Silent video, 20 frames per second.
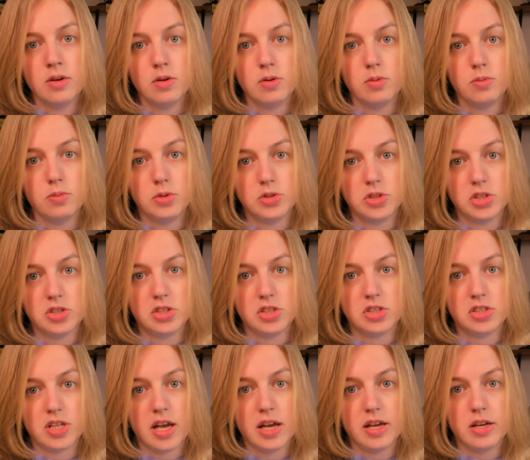which is to
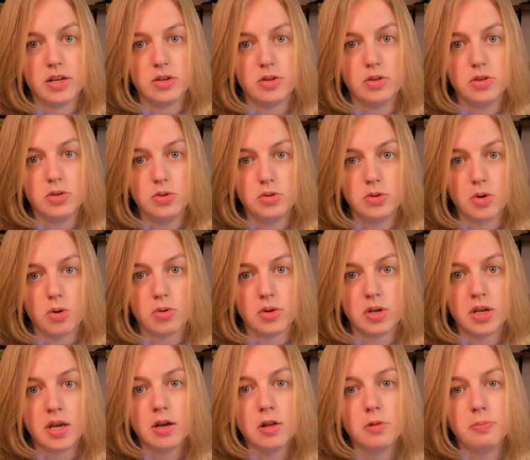say you don't
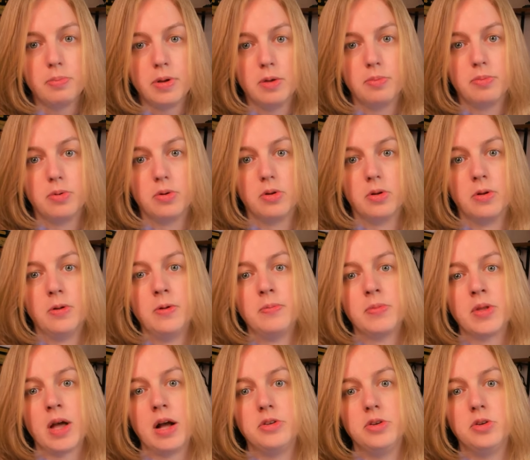kill people
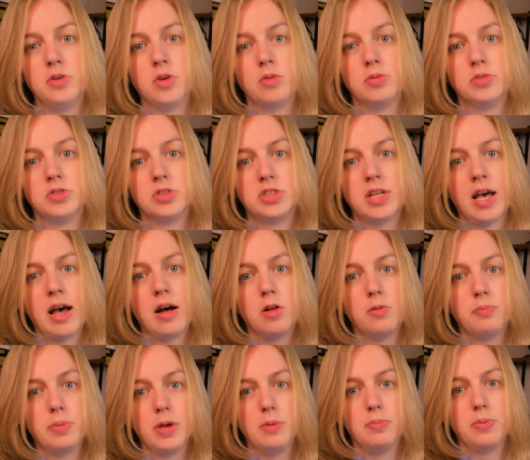and you don't tell
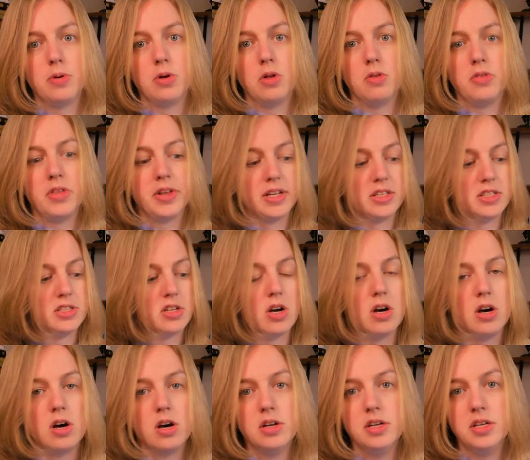people that it's
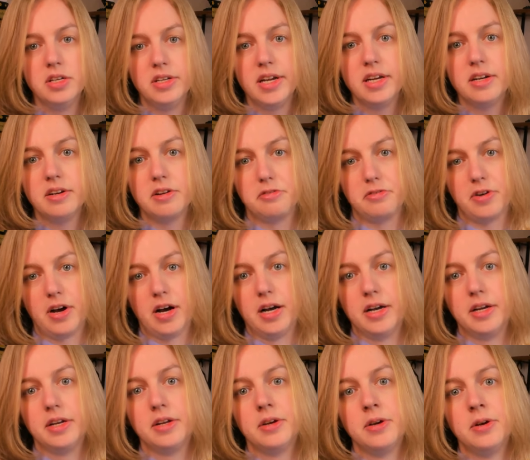
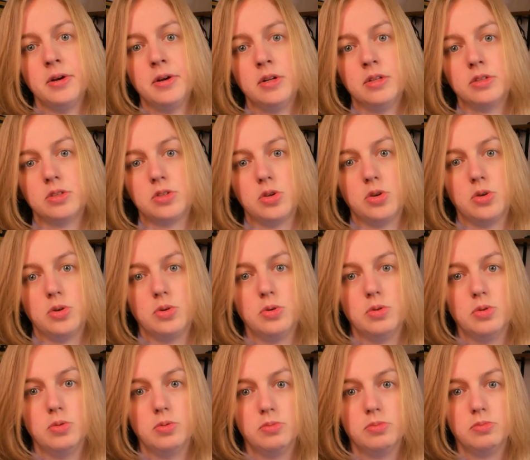undignified
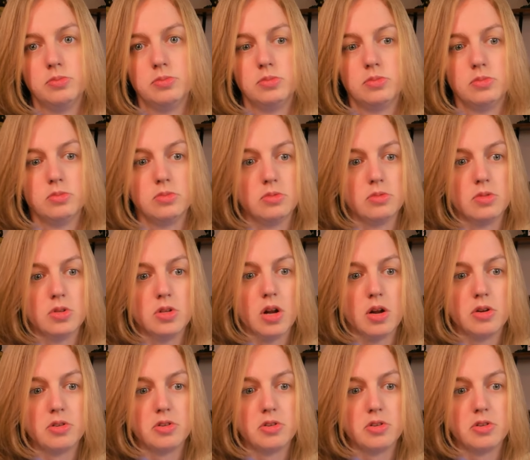to you know, to